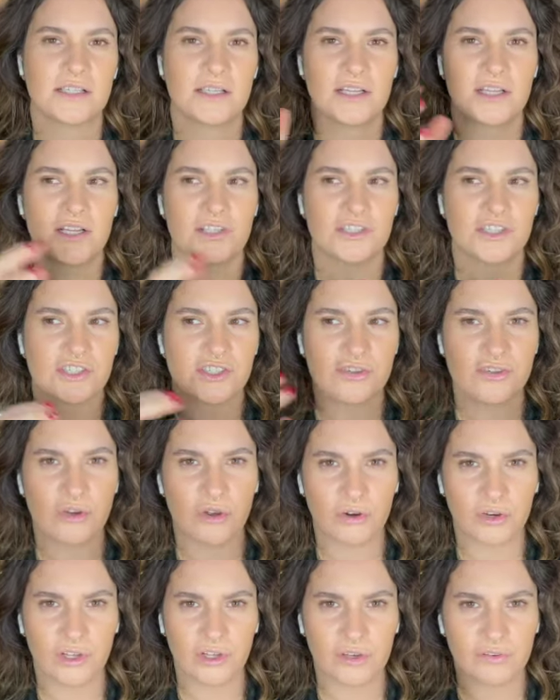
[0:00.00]
just not
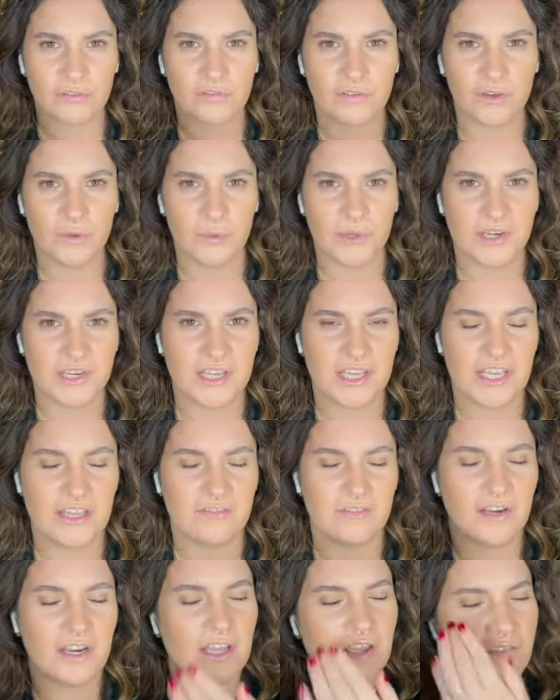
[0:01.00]
look fluid, even
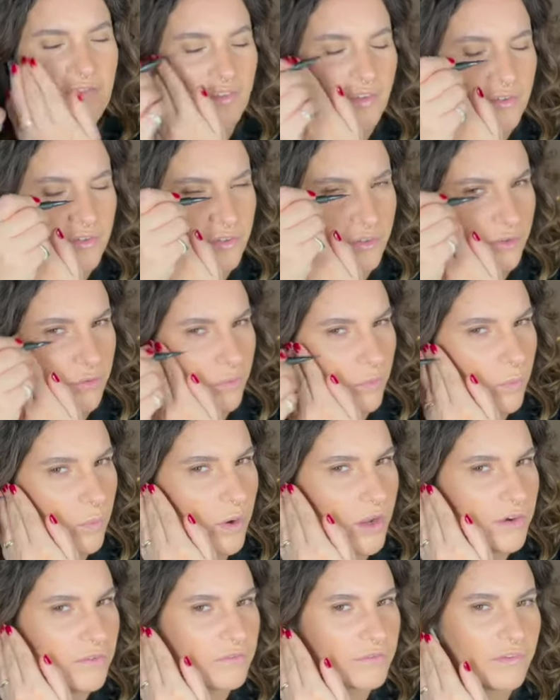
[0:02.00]
if you do
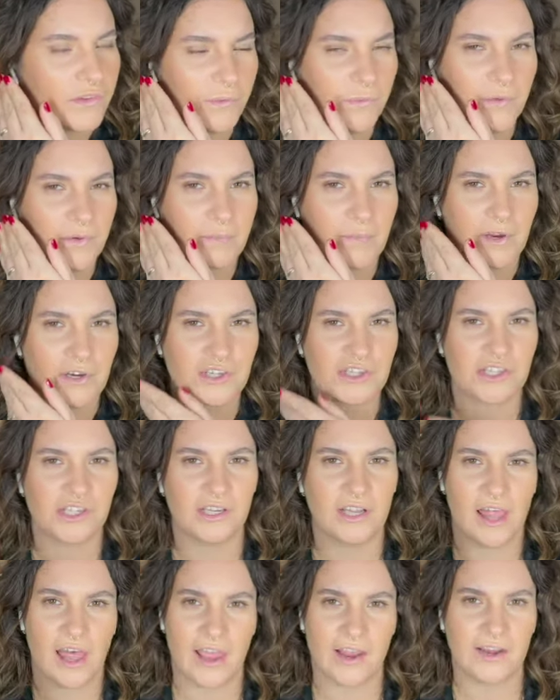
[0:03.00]
one fluid motion
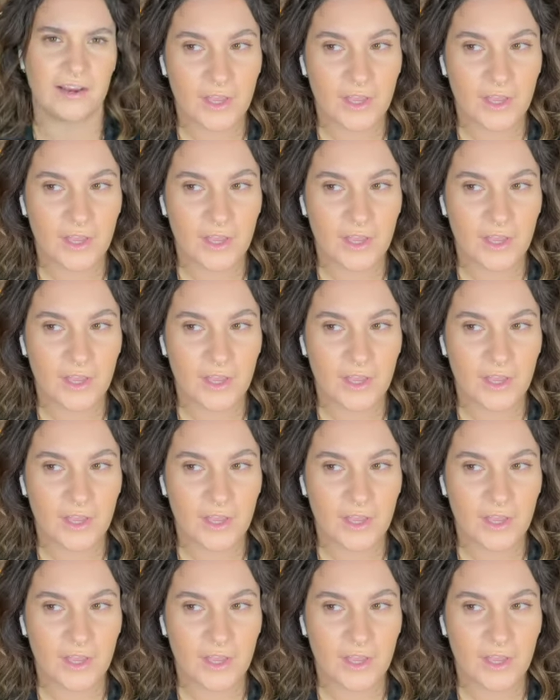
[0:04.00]
line.